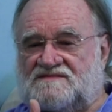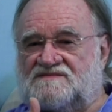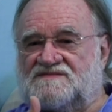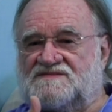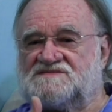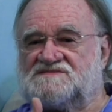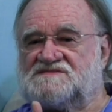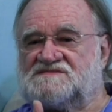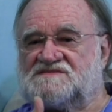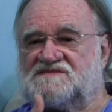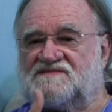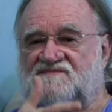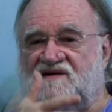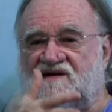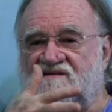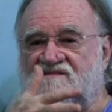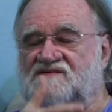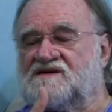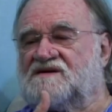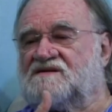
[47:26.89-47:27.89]
This is a
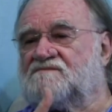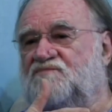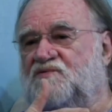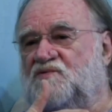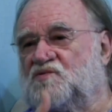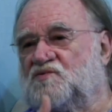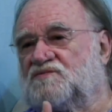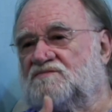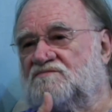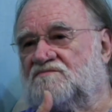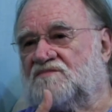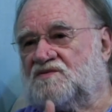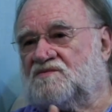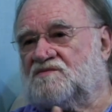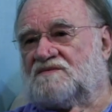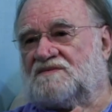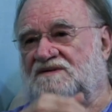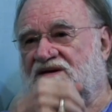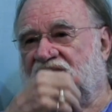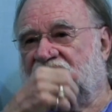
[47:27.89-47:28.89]
very important
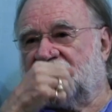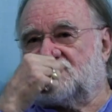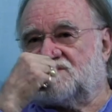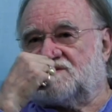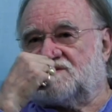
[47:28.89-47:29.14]
moment, actually.